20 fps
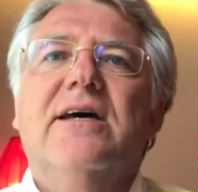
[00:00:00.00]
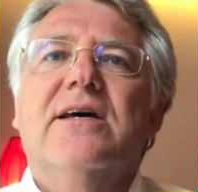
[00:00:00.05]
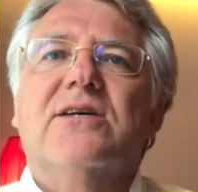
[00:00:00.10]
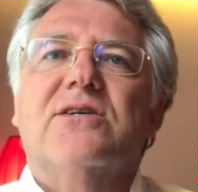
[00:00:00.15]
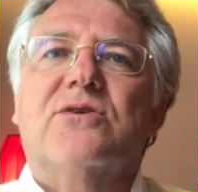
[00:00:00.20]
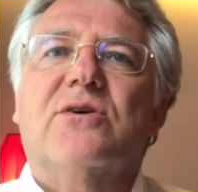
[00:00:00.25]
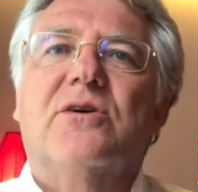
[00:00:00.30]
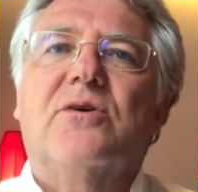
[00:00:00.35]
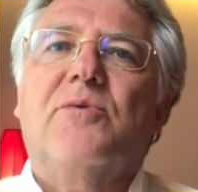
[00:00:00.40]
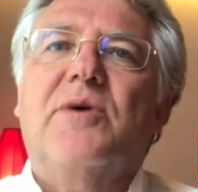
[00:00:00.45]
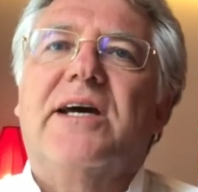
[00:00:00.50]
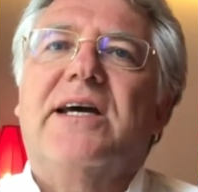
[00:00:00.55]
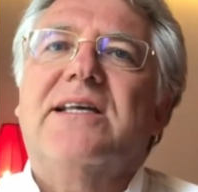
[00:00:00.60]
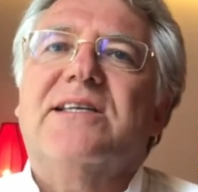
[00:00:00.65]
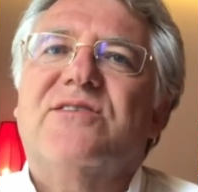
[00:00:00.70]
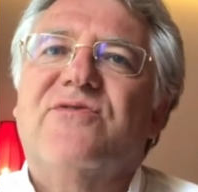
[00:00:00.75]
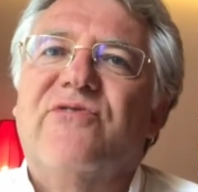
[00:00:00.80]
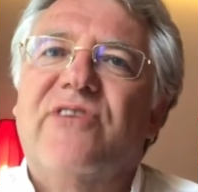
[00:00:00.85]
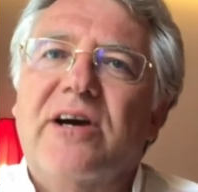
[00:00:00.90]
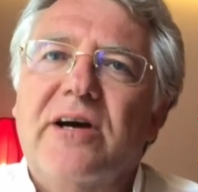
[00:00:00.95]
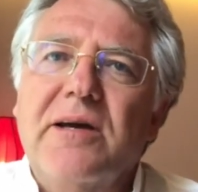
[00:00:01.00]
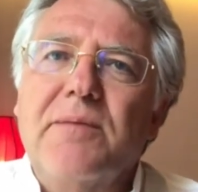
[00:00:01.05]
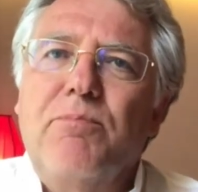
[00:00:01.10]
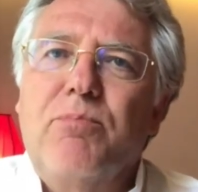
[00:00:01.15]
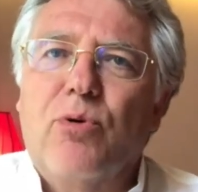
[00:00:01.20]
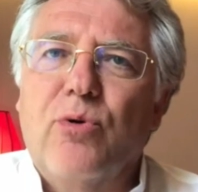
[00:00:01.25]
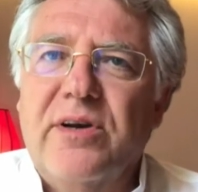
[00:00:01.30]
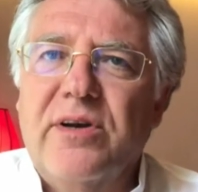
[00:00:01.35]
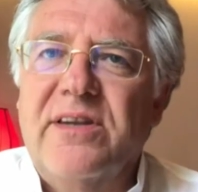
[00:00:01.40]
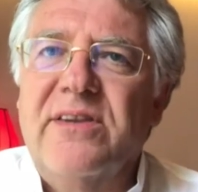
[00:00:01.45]
So in a way, it's very
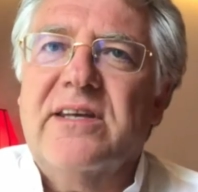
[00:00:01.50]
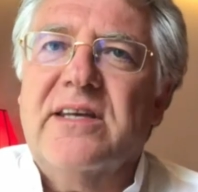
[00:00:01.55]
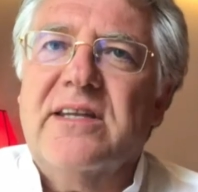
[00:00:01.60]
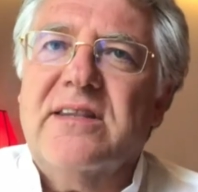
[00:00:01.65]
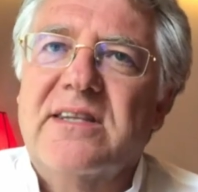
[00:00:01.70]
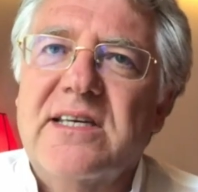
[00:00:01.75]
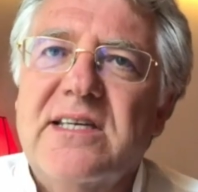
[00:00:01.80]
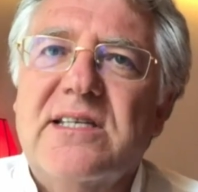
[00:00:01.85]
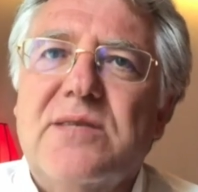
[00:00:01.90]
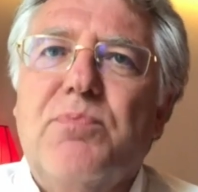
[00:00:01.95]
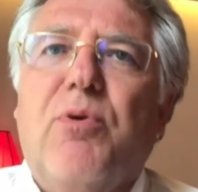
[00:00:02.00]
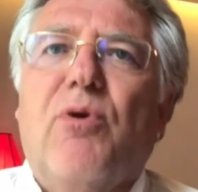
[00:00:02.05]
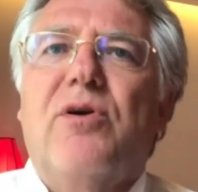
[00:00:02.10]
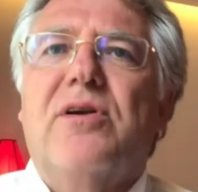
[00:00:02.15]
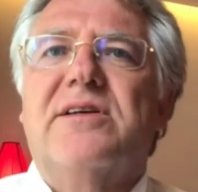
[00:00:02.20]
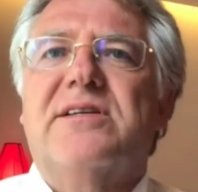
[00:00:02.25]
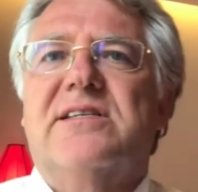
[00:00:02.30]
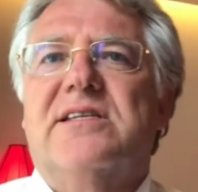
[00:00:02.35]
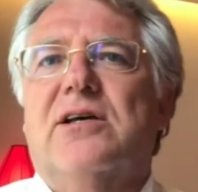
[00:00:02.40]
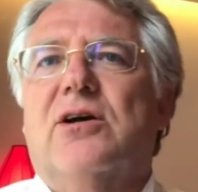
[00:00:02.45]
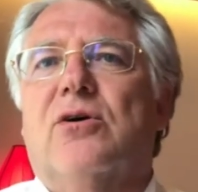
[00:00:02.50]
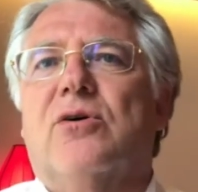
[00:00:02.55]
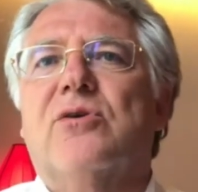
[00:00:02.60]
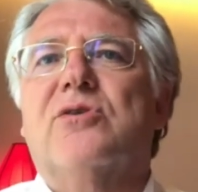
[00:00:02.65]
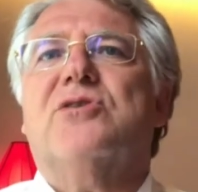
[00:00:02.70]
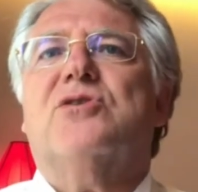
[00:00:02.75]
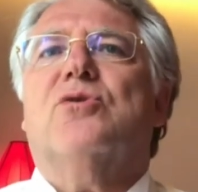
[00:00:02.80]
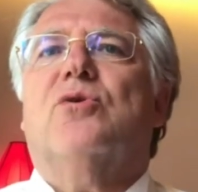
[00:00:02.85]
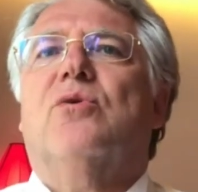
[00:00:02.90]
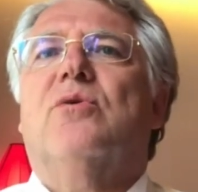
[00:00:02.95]
important that this policy
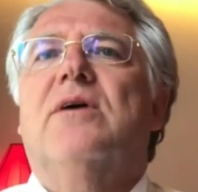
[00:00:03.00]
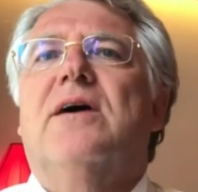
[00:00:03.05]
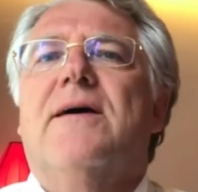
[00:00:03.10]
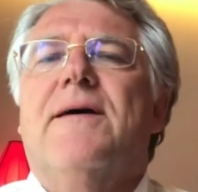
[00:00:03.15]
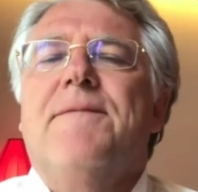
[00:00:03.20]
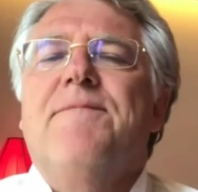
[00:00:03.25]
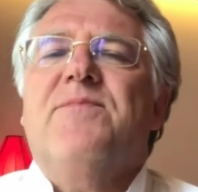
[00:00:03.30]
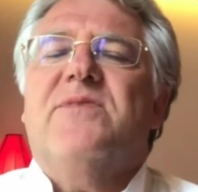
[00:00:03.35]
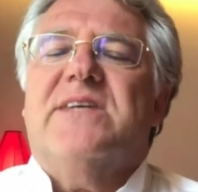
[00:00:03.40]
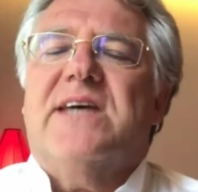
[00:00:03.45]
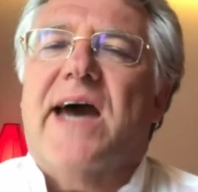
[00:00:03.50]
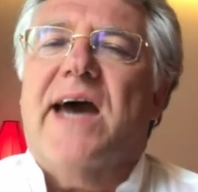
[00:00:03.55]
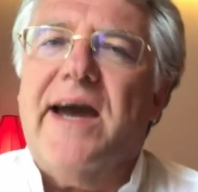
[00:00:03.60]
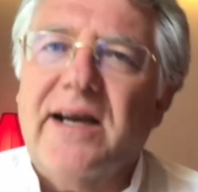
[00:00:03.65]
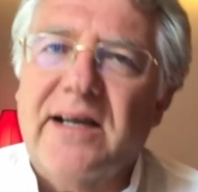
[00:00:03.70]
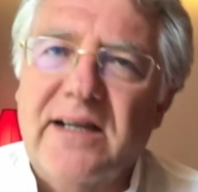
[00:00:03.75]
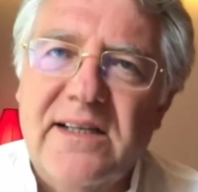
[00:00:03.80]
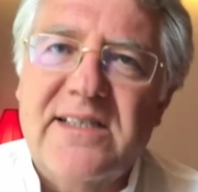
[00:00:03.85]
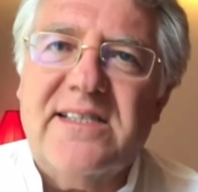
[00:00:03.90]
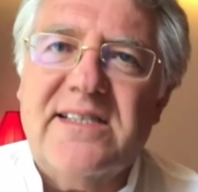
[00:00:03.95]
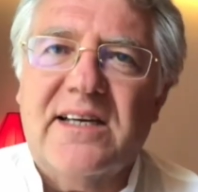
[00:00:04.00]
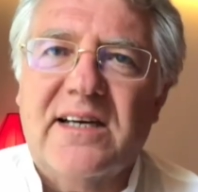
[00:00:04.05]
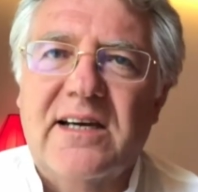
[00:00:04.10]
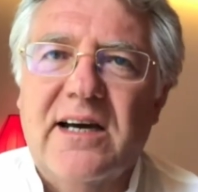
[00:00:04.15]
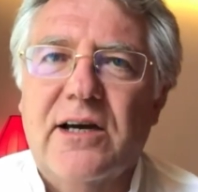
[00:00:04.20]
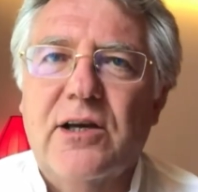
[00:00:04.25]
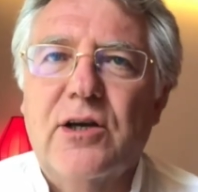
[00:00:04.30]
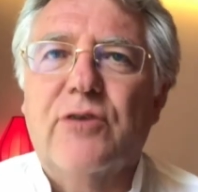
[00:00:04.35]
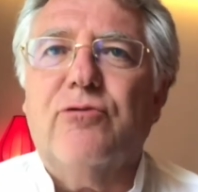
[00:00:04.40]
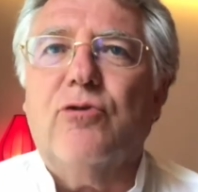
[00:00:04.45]
also tackles the
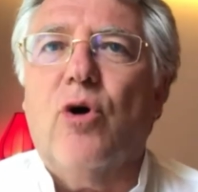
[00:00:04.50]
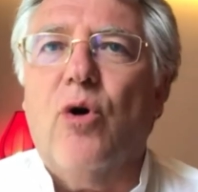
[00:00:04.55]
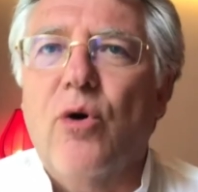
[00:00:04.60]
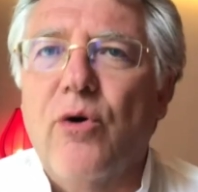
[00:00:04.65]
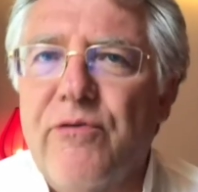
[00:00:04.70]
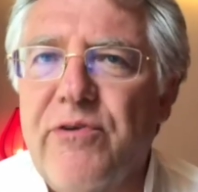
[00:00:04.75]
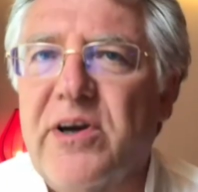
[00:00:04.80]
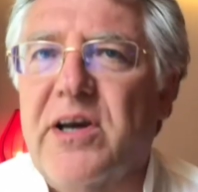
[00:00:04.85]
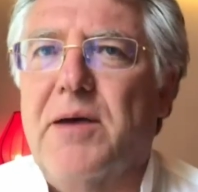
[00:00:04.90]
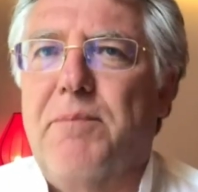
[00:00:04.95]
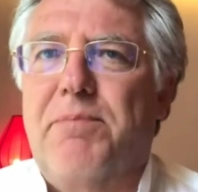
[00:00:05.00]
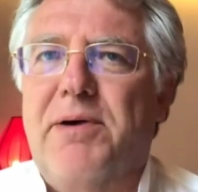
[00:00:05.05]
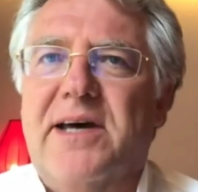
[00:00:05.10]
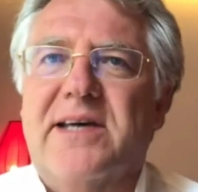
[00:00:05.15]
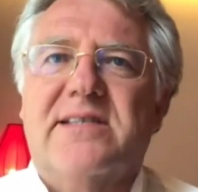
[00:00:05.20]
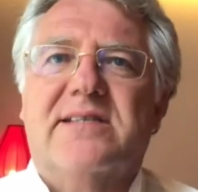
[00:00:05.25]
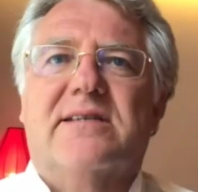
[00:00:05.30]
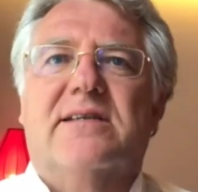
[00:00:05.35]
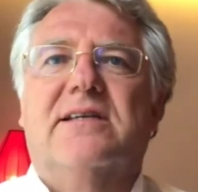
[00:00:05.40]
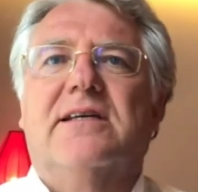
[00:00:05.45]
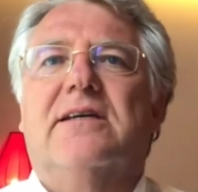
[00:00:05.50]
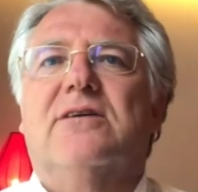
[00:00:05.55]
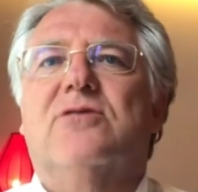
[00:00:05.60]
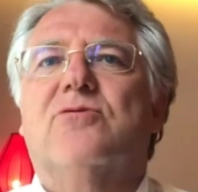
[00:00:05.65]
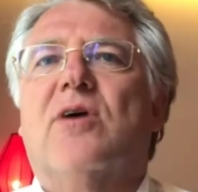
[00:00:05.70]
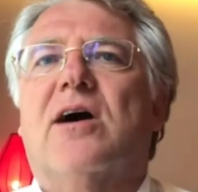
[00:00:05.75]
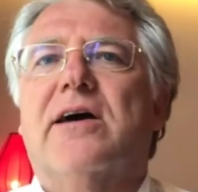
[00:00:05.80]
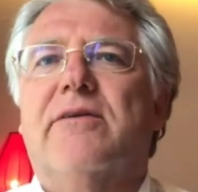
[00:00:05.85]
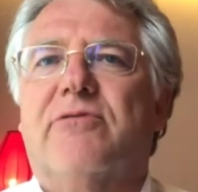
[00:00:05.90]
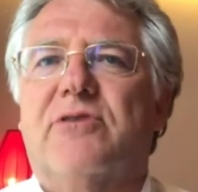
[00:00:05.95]
kind of overcapacity
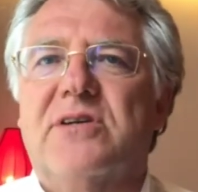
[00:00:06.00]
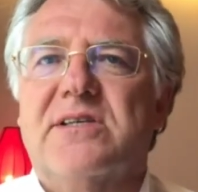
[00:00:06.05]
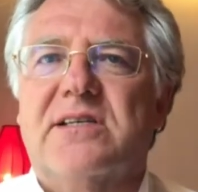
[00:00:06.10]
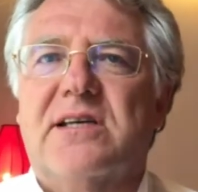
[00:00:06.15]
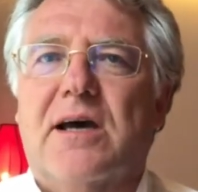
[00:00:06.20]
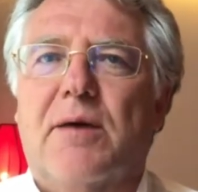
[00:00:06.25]
drivers